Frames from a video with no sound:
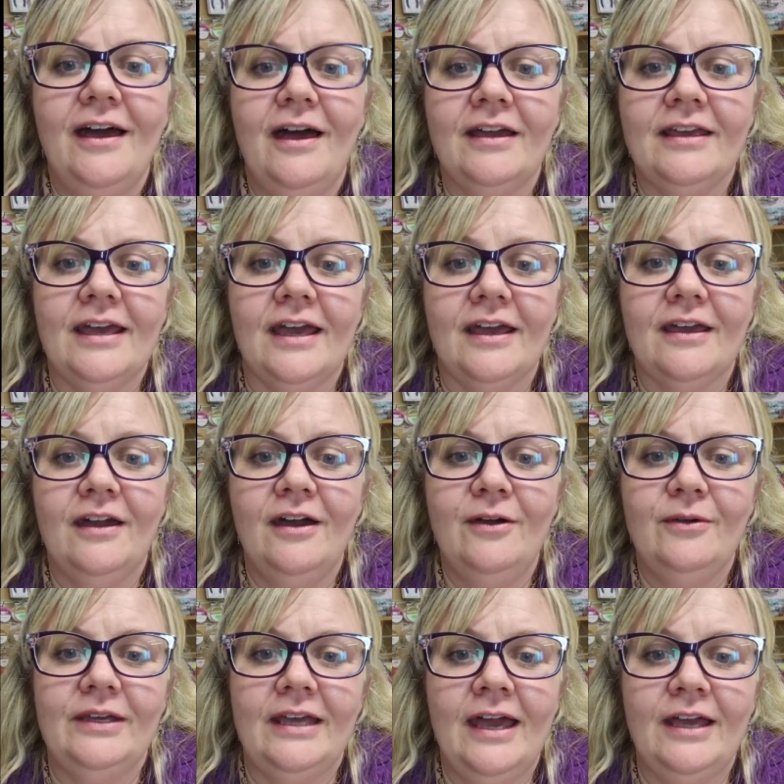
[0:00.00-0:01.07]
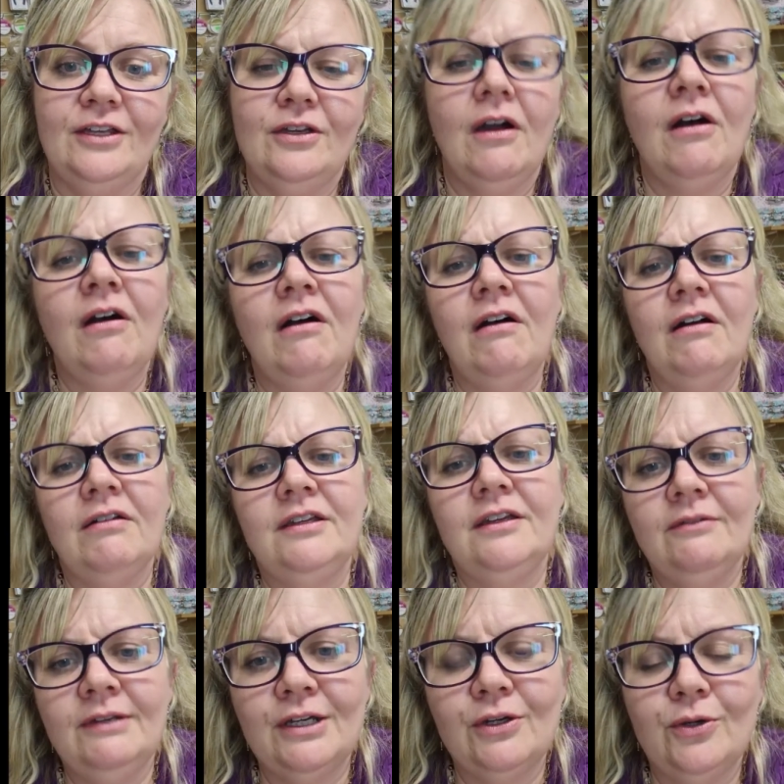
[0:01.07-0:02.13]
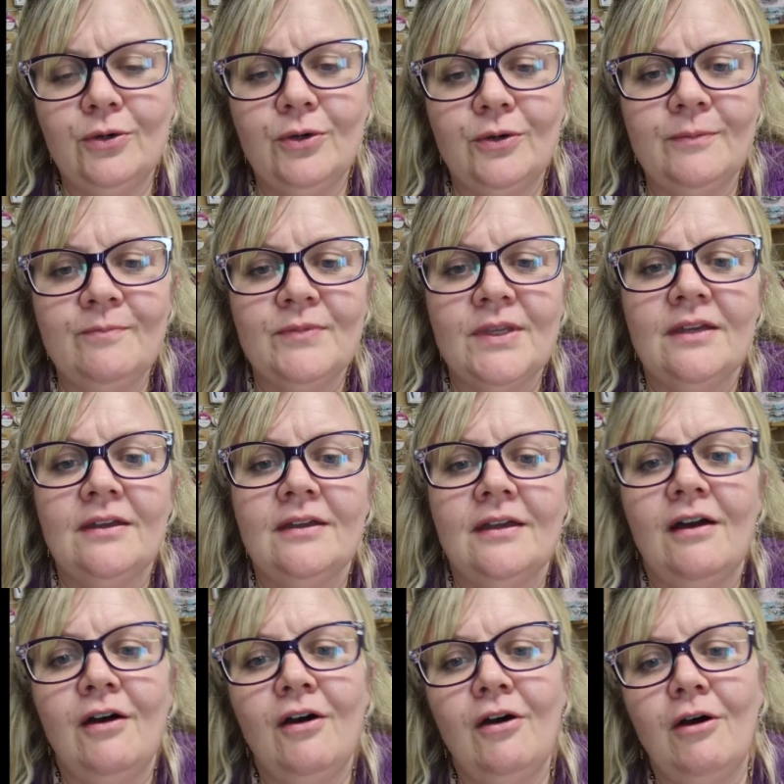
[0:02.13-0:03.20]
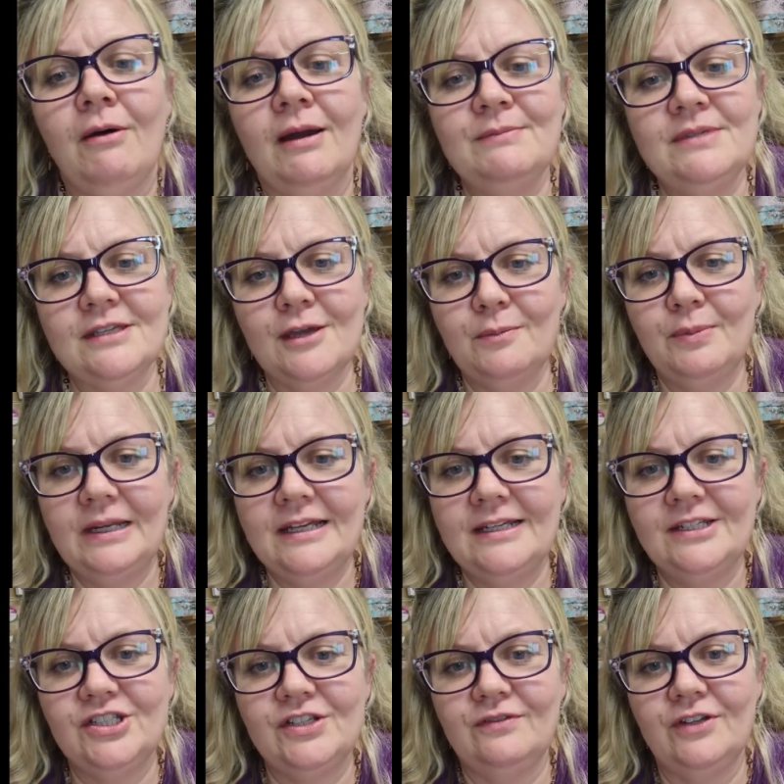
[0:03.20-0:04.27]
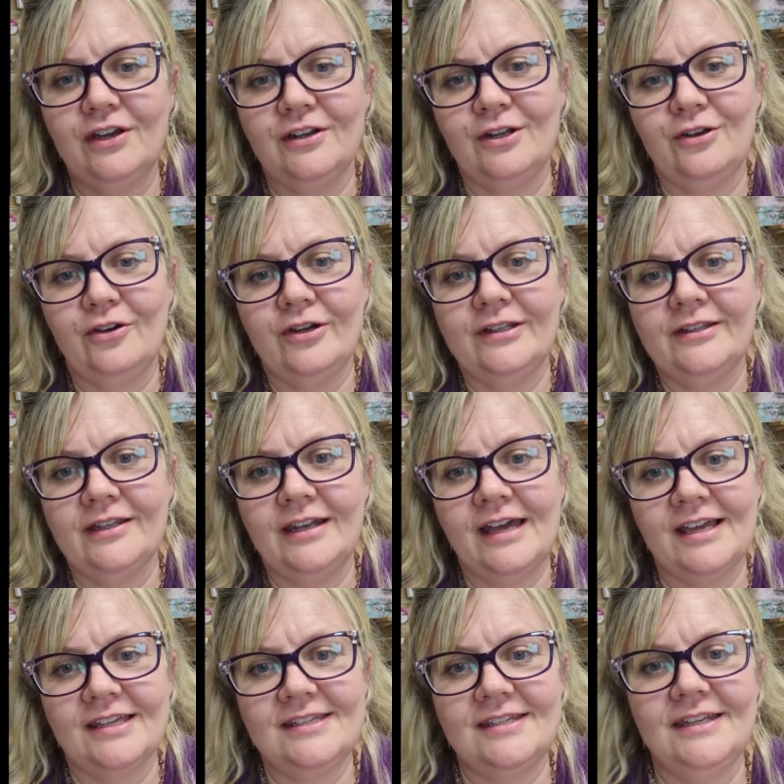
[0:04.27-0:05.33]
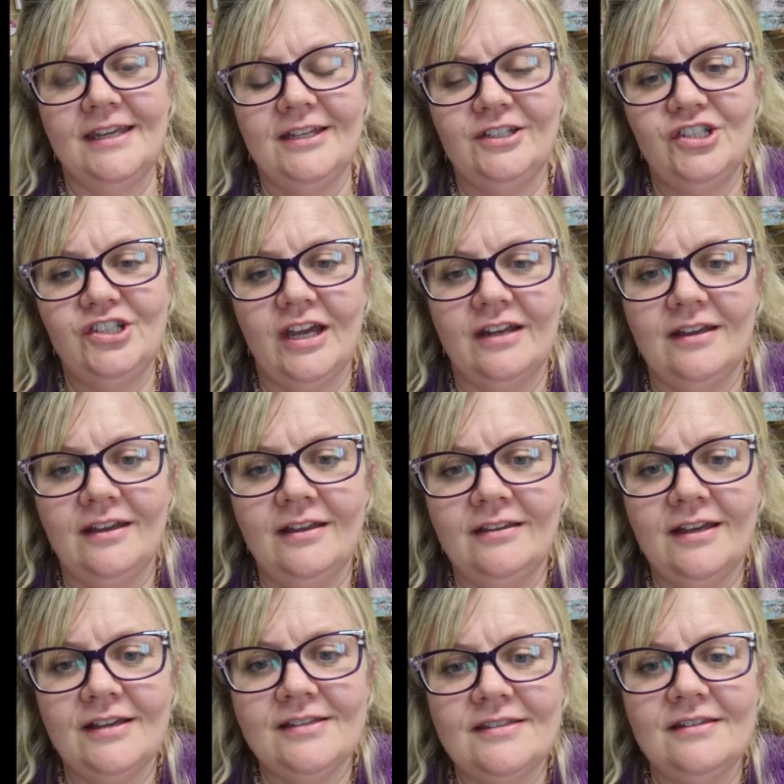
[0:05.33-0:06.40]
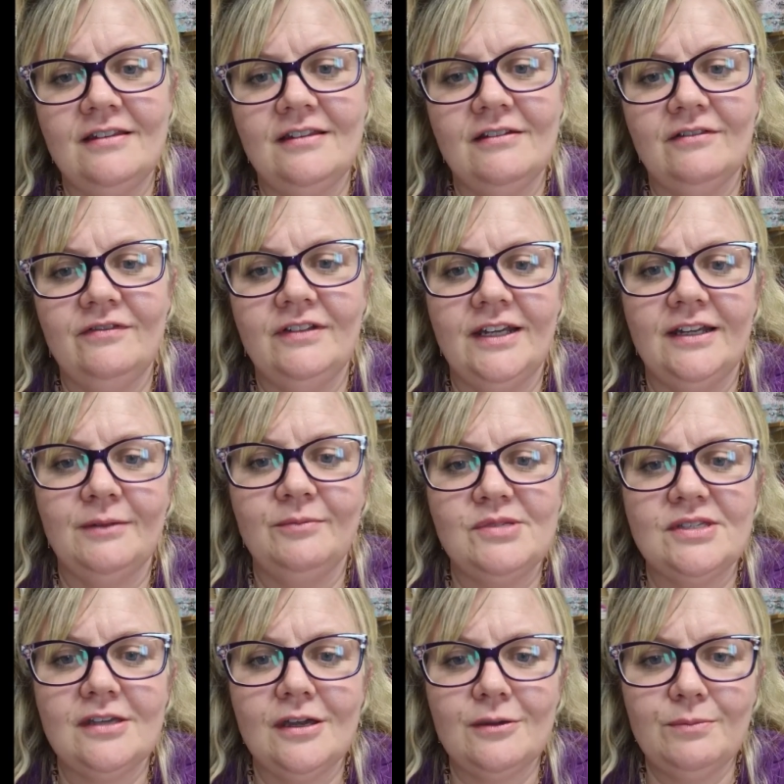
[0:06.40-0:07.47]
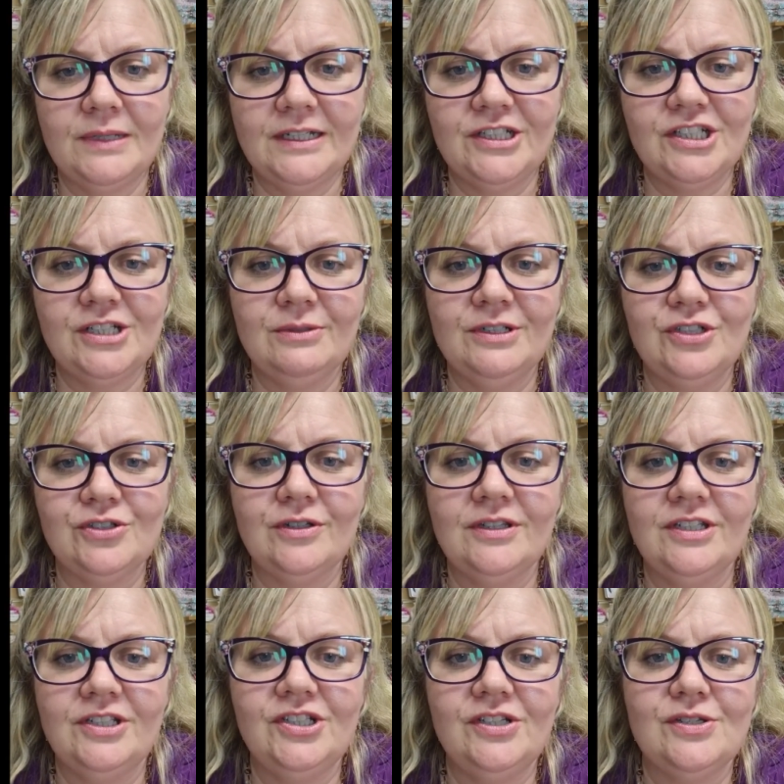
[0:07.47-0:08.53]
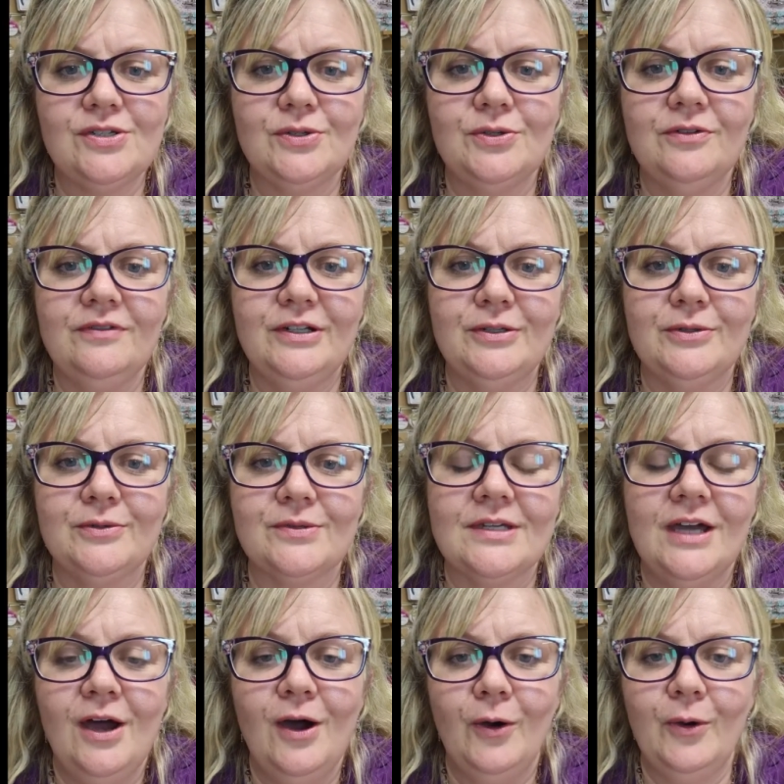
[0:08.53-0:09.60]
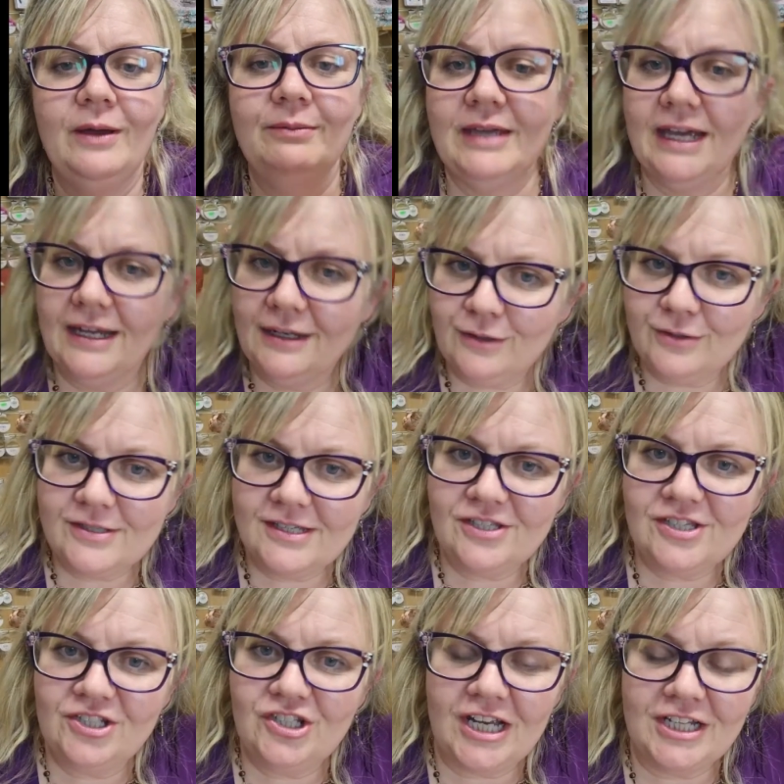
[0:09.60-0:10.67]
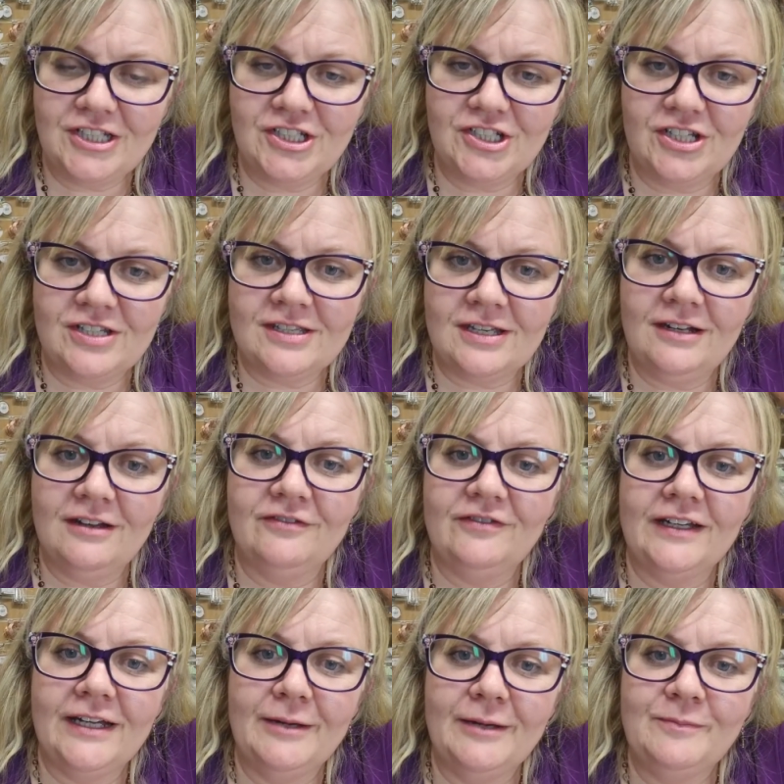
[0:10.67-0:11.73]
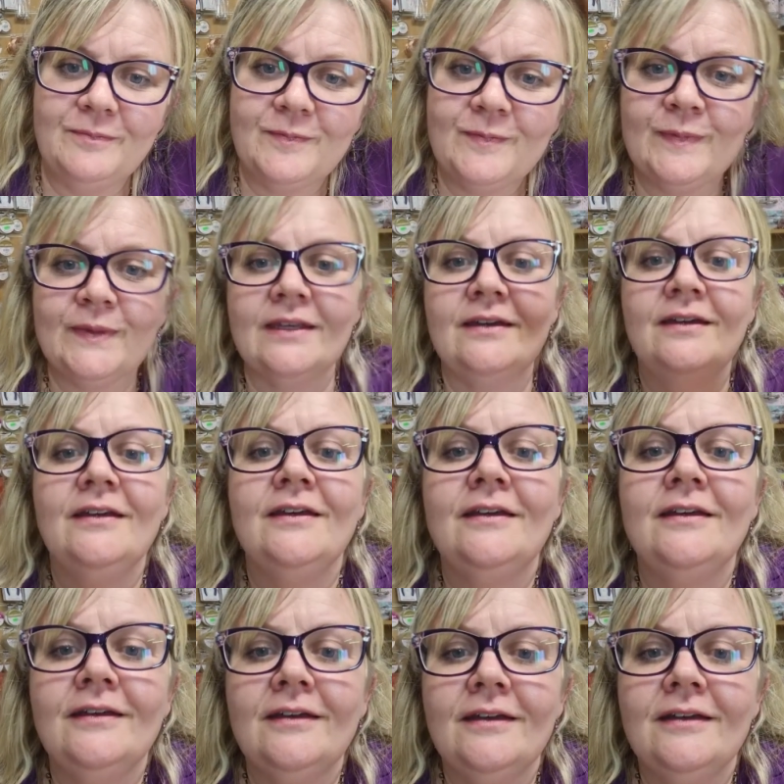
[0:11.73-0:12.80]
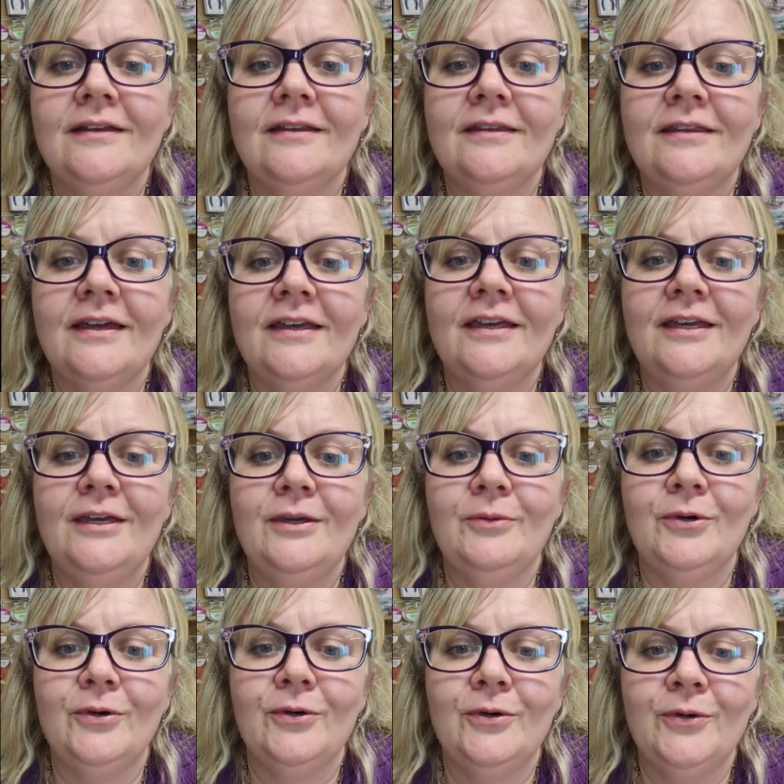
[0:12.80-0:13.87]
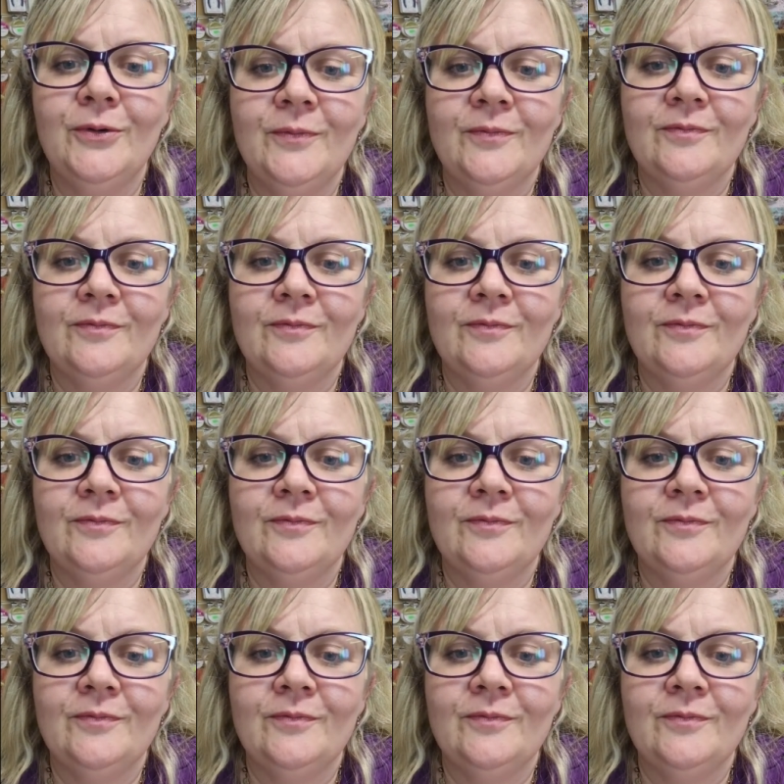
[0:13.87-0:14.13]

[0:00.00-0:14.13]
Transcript: Gecko, yeah. Oh, unicorn. Oh, I'm so pleased you've learnt a lot in the last year, Janet. That's lovely, and I'm so pleased you enjoy the tutorials. Oh, I'm getting lots of suggestions. I love it. Thank you all.